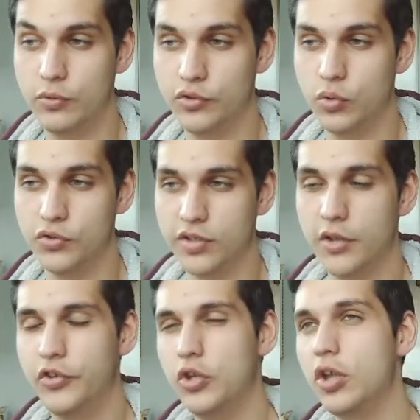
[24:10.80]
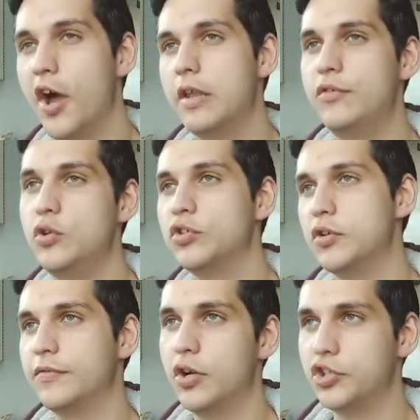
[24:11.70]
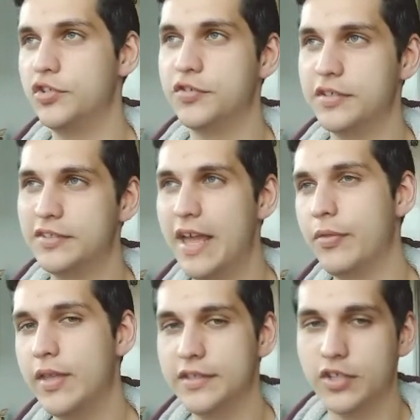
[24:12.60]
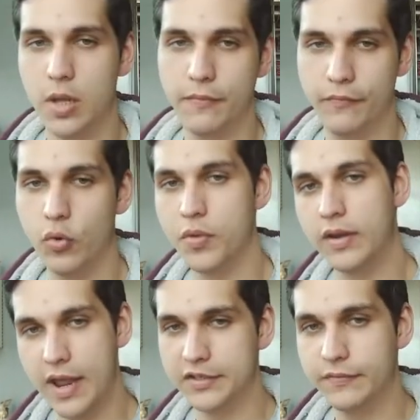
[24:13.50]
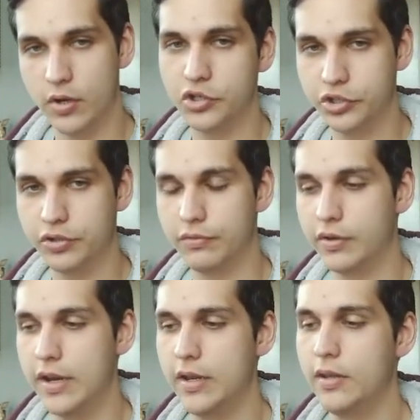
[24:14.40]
to call start. So you can kind of use those functions to set things up for the next function, right?